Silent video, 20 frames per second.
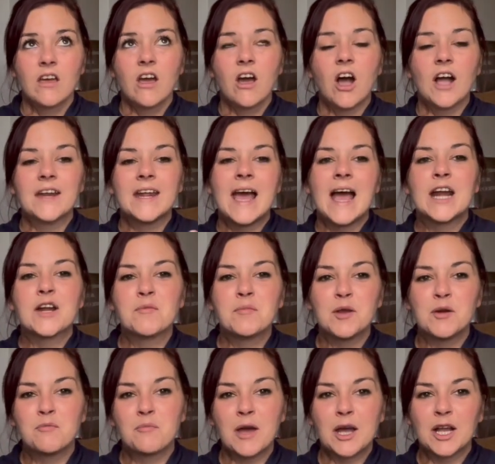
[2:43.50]
I had a bit
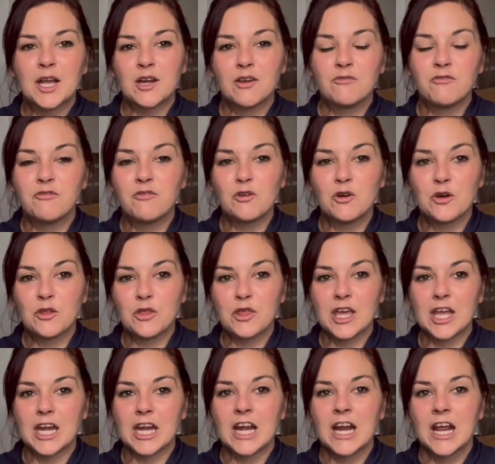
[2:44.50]
of back and forth
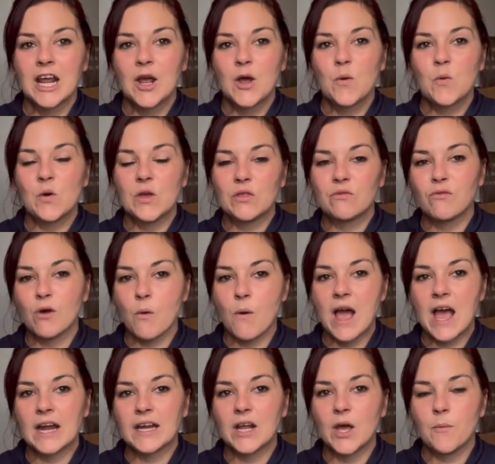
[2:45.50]
in with
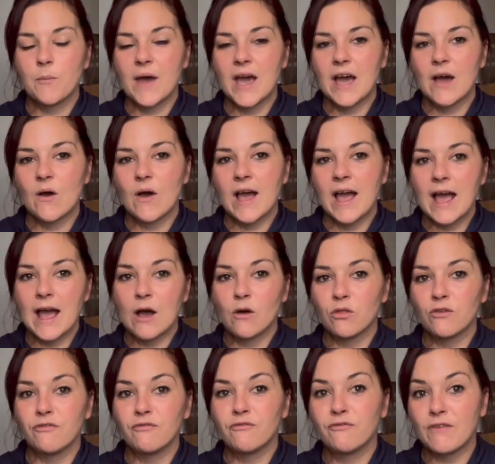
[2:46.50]
Rowan about how
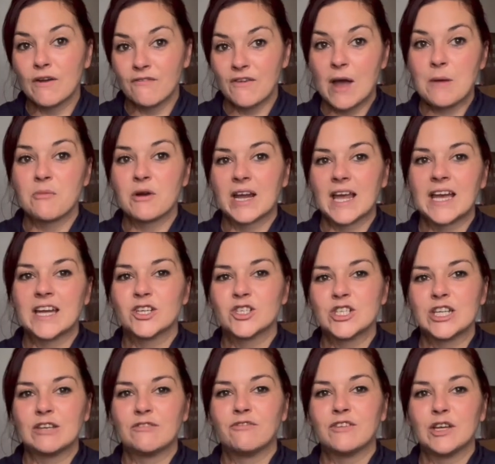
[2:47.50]
the fabric
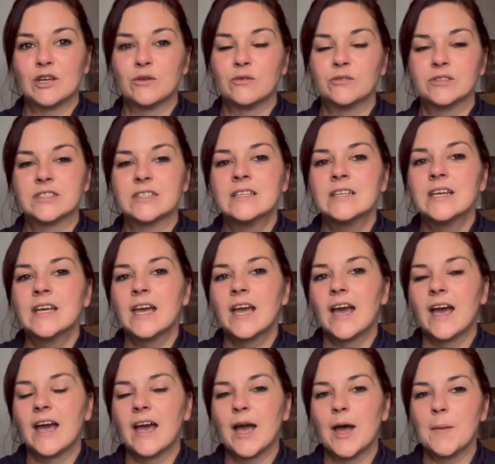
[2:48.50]
actually feels,
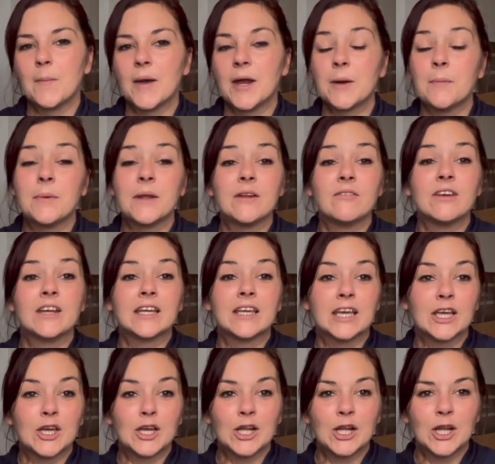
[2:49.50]
and a bit of a
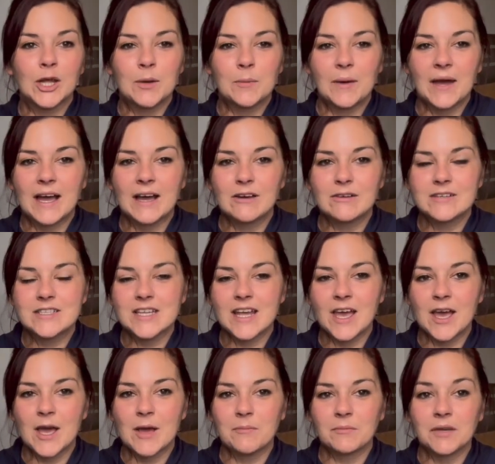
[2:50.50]
giggle about
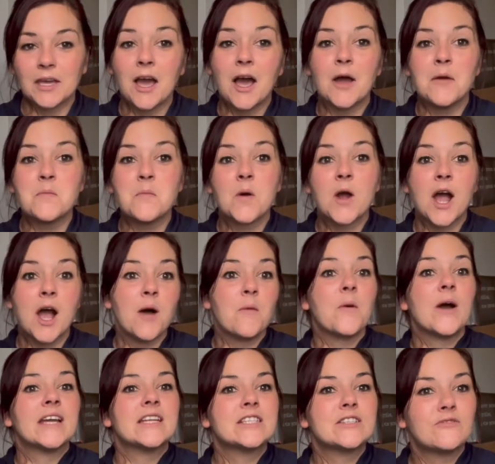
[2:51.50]
can't
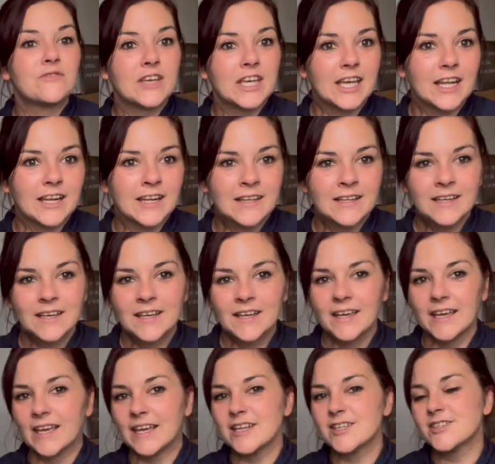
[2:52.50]
wait to feel
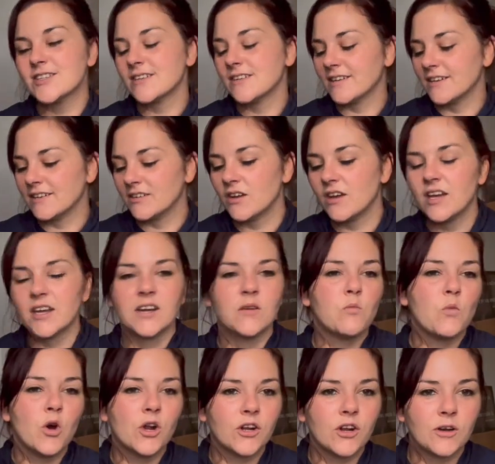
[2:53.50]
it and
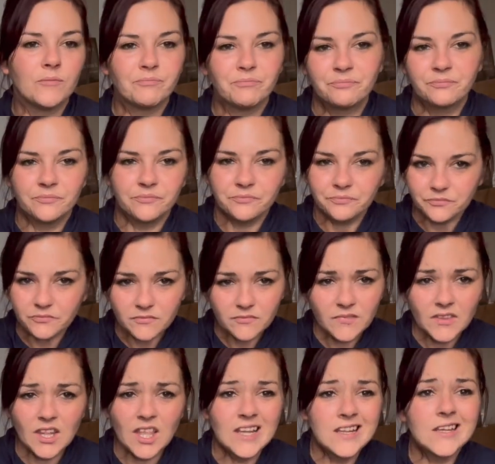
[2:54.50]
whatnot.
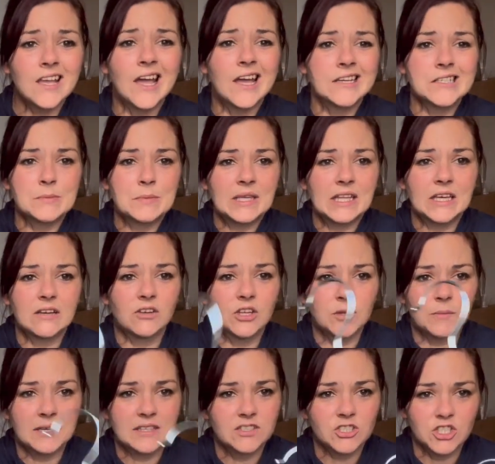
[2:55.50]
You had to be there on the
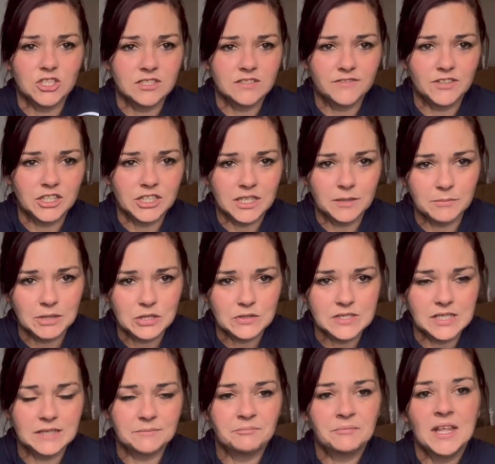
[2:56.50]
messages to find it
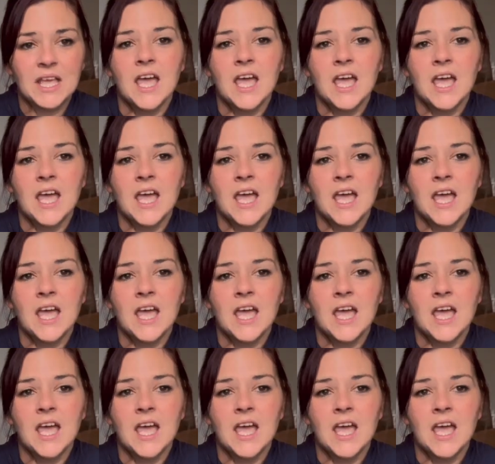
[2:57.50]
amusing.